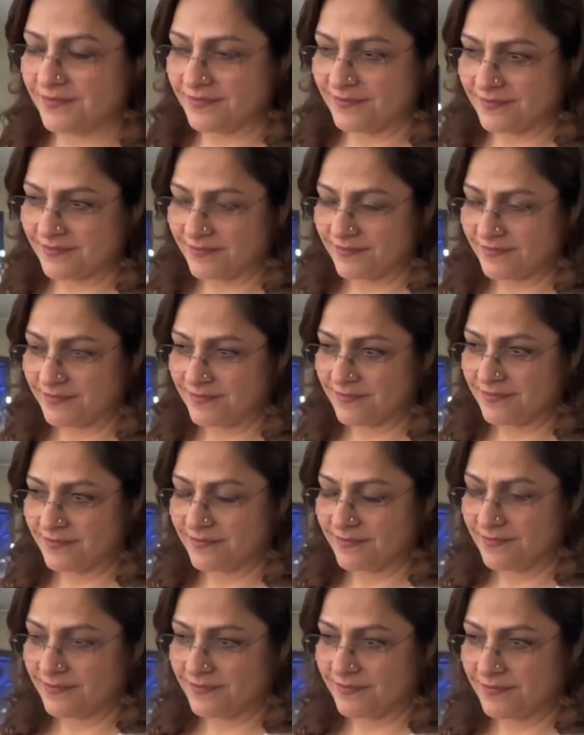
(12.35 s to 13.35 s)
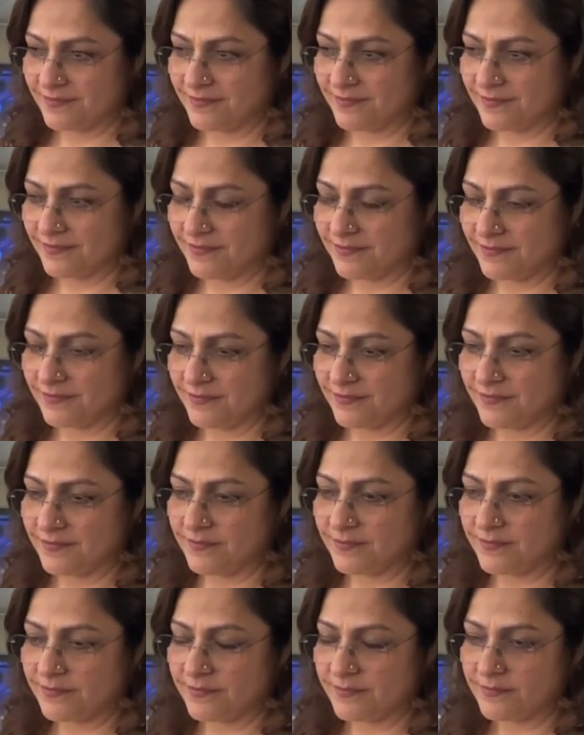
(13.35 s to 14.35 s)

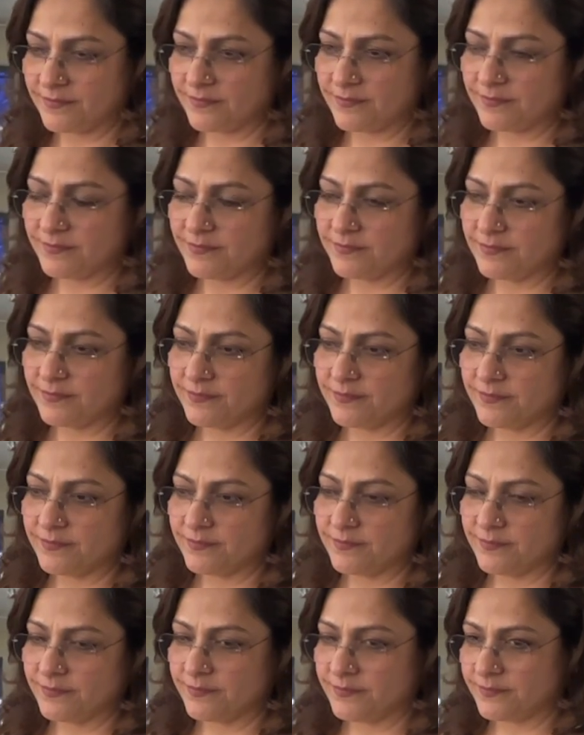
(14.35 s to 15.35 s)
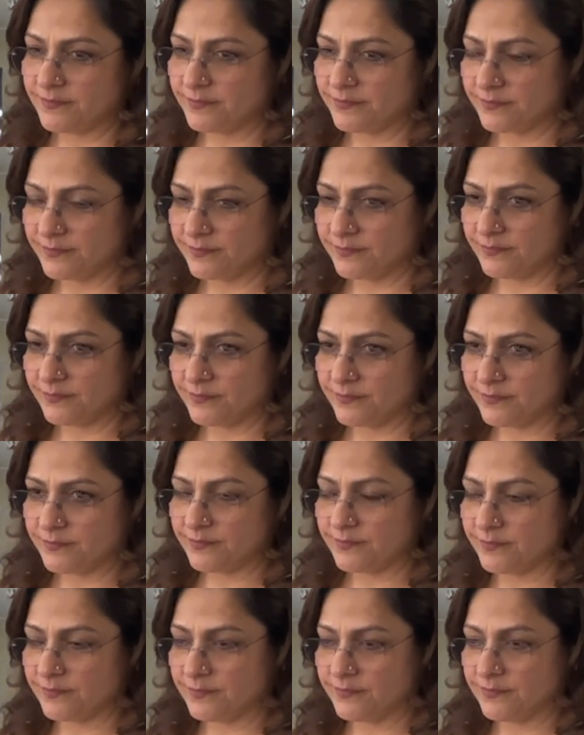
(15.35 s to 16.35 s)

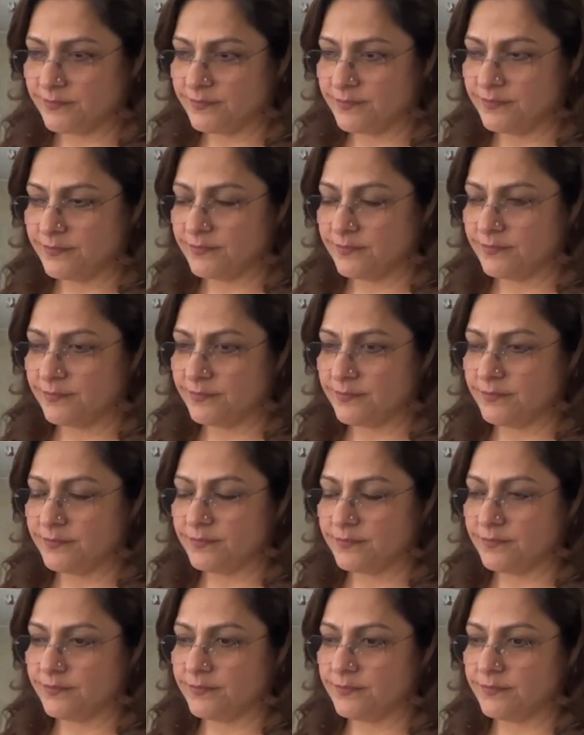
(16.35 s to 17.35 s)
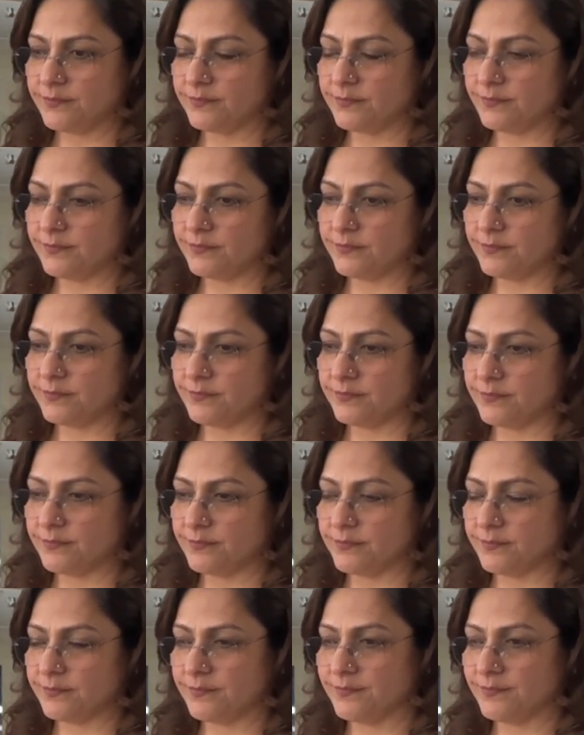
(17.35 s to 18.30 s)
[no speech]